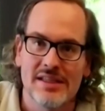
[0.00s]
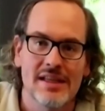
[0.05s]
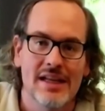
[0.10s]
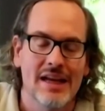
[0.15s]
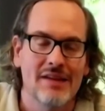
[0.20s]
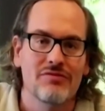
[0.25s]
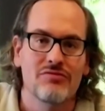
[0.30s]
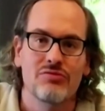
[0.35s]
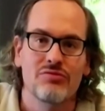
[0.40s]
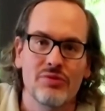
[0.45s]
that
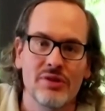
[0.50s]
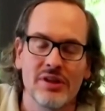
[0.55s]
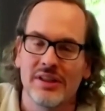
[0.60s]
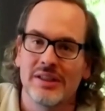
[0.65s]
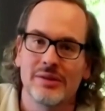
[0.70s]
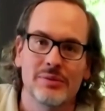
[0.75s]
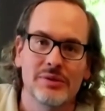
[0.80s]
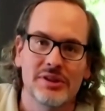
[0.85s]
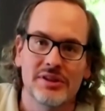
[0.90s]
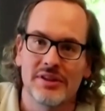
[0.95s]
have
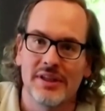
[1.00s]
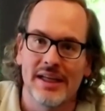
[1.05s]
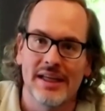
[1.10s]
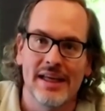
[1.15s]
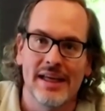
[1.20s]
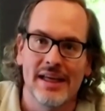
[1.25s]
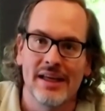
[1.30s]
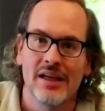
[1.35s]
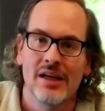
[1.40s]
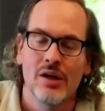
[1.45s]
really
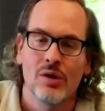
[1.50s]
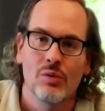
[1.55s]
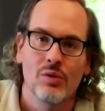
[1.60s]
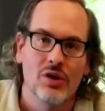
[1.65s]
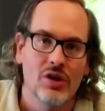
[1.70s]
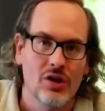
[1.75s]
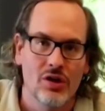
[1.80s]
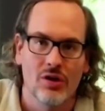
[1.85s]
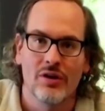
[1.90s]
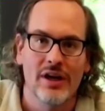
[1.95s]
sticky
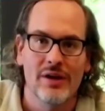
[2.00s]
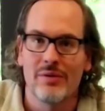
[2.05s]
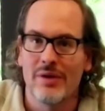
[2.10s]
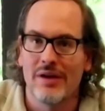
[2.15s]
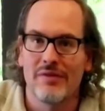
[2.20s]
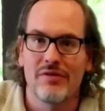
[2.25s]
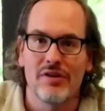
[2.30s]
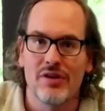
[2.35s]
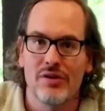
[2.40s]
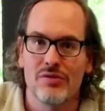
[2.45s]
recurring
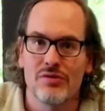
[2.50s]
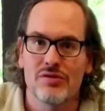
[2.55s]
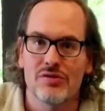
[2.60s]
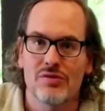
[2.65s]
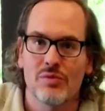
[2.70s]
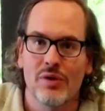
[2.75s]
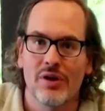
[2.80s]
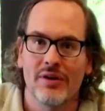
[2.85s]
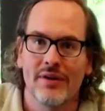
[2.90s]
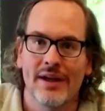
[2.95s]
revenues
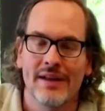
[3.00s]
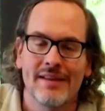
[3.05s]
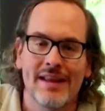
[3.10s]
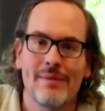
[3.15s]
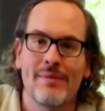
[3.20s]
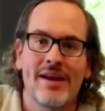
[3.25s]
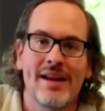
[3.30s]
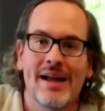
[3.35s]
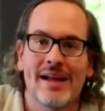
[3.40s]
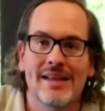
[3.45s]
where, like, they
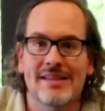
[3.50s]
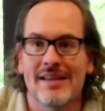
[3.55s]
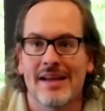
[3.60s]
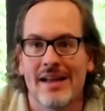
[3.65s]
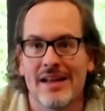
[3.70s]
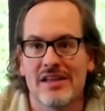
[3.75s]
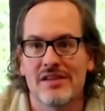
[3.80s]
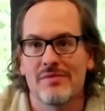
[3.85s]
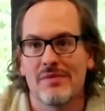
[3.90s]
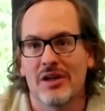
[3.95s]
may not sign
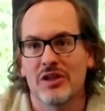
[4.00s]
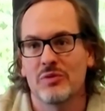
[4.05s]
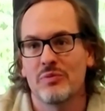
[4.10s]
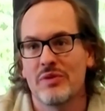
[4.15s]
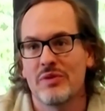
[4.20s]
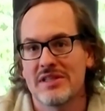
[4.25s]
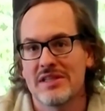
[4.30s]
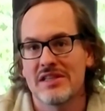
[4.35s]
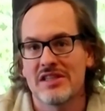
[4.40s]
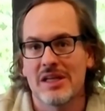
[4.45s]
as much
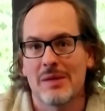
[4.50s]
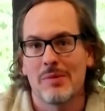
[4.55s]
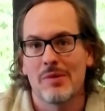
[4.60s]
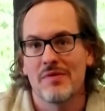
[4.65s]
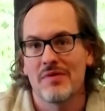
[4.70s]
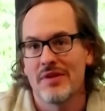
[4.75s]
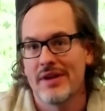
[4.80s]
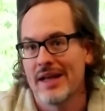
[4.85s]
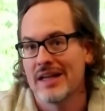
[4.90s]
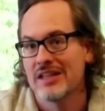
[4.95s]
business up over
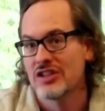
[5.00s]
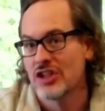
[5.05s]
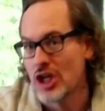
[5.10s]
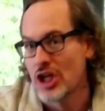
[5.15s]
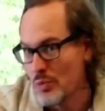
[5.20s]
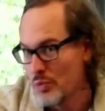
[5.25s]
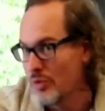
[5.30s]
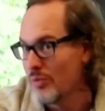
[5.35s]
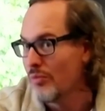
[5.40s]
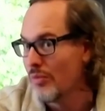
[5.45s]
the next
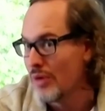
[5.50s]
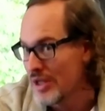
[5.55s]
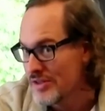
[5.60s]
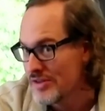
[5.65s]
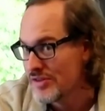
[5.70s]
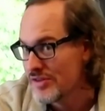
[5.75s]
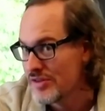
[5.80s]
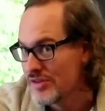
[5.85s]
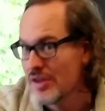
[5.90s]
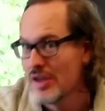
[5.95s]
couple
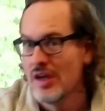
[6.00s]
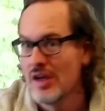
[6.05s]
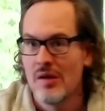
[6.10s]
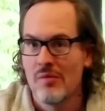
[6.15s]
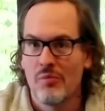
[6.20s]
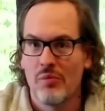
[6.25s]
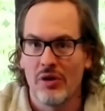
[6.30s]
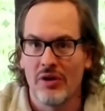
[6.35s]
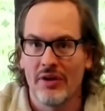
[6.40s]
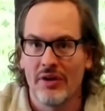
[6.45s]
months,
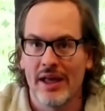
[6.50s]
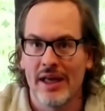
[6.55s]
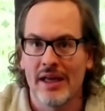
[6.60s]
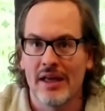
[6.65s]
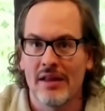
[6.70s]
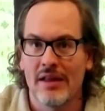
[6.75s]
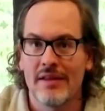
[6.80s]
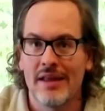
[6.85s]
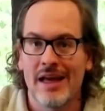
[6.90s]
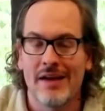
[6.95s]
but, like,
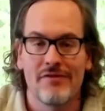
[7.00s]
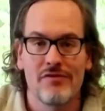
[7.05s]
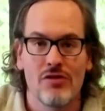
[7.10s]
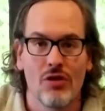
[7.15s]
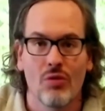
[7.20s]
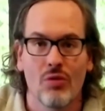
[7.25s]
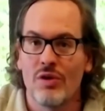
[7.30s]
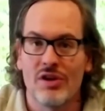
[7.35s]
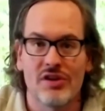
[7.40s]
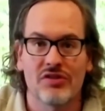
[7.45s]
they have no
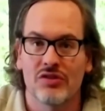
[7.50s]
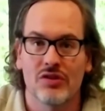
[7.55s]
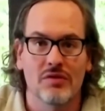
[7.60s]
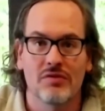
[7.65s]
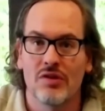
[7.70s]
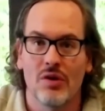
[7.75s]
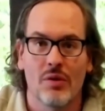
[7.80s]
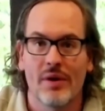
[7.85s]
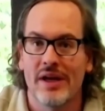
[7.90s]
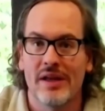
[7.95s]
risk of
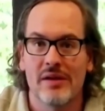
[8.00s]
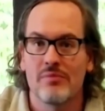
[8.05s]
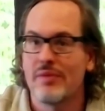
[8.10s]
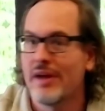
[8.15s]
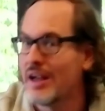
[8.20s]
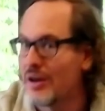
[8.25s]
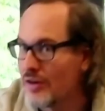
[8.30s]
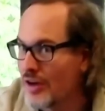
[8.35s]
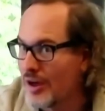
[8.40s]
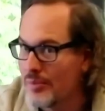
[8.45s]
going
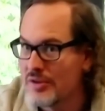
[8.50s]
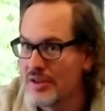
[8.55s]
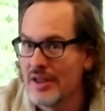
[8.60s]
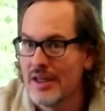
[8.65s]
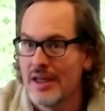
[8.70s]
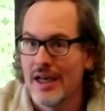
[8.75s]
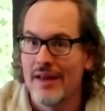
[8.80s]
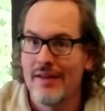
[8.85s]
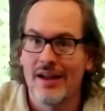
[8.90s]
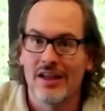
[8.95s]
bankrupt.
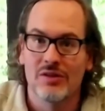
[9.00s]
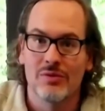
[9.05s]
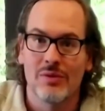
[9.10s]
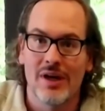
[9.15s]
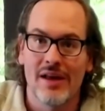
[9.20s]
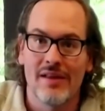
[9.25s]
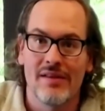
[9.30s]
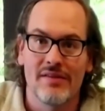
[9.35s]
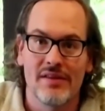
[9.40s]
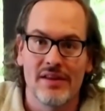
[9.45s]
And that's
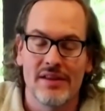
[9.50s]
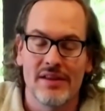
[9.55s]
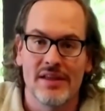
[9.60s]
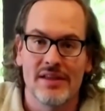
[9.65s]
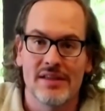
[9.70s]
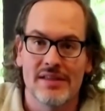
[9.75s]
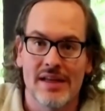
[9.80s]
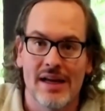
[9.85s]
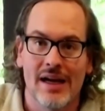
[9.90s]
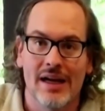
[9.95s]
why these
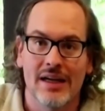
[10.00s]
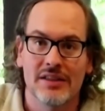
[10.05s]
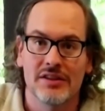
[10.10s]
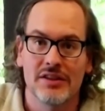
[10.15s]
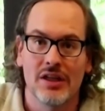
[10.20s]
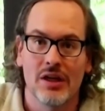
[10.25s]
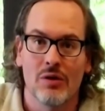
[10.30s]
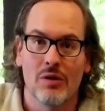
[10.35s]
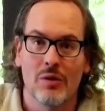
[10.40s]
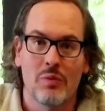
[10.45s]
stocks, you
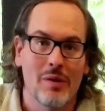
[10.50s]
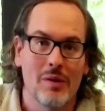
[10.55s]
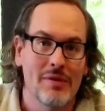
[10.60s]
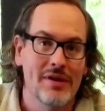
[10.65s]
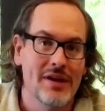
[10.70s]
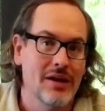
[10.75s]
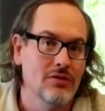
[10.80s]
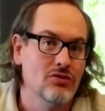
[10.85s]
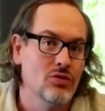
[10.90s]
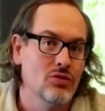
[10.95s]
know, are probably
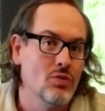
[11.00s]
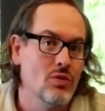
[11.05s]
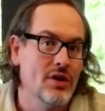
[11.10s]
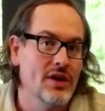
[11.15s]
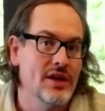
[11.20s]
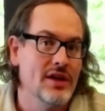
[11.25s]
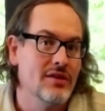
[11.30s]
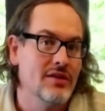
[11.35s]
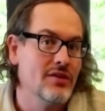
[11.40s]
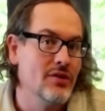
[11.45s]
down 20
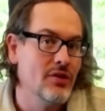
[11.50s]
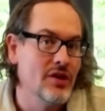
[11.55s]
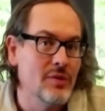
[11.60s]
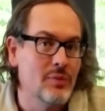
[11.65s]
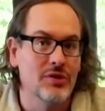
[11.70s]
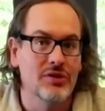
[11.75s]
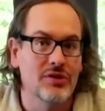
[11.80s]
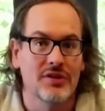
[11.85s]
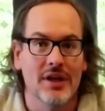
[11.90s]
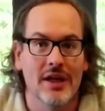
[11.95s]
to
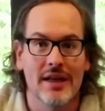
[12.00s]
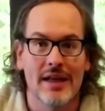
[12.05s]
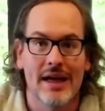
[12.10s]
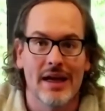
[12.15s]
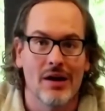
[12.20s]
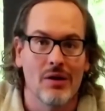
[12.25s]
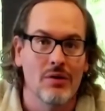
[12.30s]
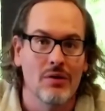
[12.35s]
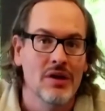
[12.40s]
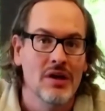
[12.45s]
30%
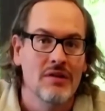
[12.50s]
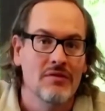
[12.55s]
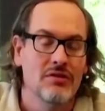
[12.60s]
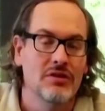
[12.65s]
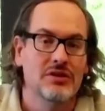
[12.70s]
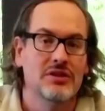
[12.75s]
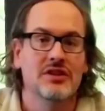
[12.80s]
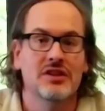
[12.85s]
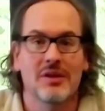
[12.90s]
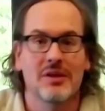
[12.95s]
now
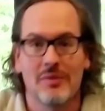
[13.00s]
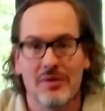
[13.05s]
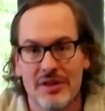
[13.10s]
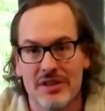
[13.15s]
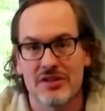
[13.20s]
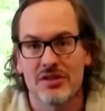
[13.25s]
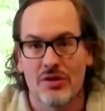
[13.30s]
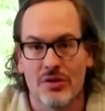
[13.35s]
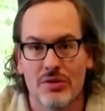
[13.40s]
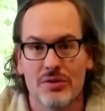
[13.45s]
versus some of these
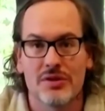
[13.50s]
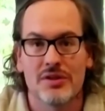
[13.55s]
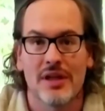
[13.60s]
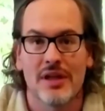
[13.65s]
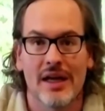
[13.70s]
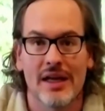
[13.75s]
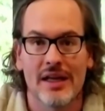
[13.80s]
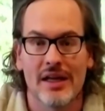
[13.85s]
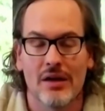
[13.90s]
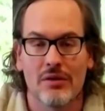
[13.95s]
cruise
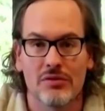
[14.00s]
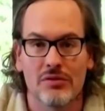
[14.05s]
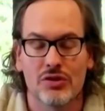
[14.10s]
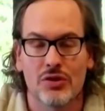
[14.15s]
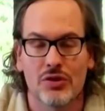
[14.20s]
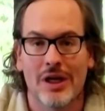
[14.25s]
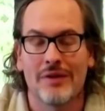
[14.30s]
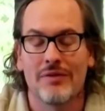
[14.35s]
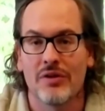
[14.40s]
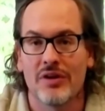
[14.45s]
line, you know,
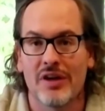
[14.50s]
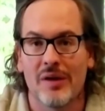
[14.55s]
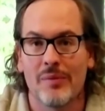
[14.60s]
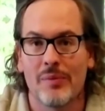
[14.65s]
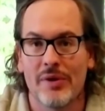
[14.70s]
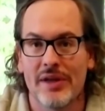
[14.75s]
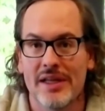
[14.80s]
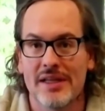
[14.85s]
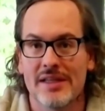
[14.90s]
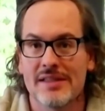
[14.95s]
travel
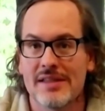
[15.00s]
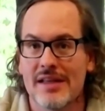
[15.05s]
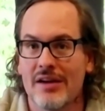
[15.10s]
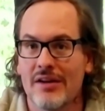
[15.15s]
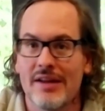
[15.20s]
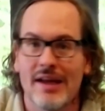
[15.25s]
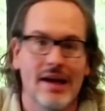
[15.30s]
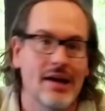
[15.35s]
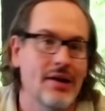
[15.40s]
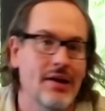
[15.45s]
companies that are
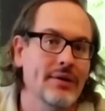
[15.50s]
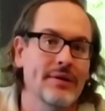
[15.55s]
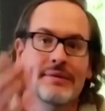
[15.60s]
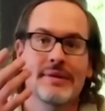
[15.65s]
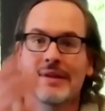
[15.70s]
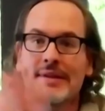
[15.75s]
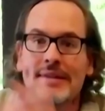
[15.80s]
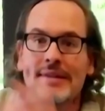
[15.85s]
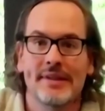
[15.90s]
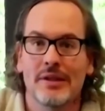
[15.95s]
down,
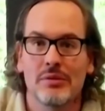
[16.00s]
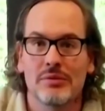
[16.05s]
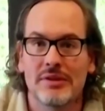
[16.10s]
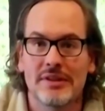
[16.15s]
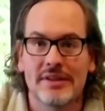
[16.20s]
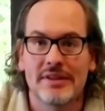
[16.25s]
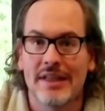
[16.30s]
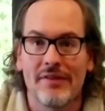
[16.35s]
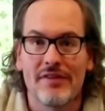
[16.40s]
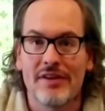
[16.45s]
you know,
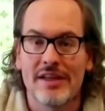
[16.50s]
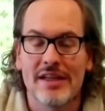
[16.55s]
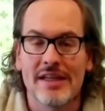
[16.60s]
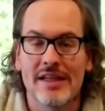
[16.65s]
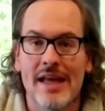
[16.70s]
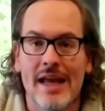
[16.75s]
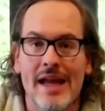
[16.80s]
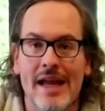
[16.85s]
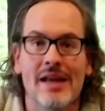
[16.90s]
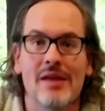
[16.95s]
70 to
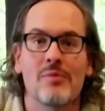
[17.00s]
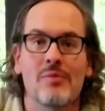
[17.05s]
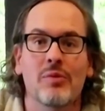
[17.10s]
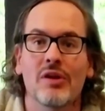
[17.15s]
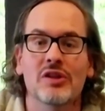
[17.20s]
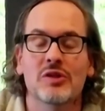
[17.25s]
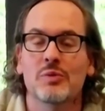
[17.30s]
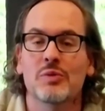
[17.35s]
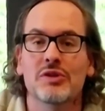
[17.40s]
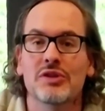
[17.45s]
80
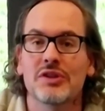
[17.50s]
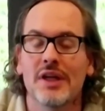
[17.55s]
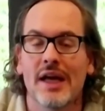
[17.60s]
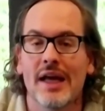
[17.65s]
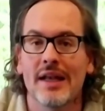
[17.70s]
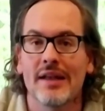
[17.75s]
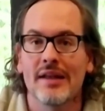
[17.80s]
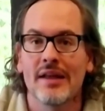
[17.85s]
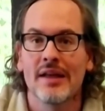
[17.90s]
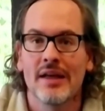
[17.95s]
plus percent.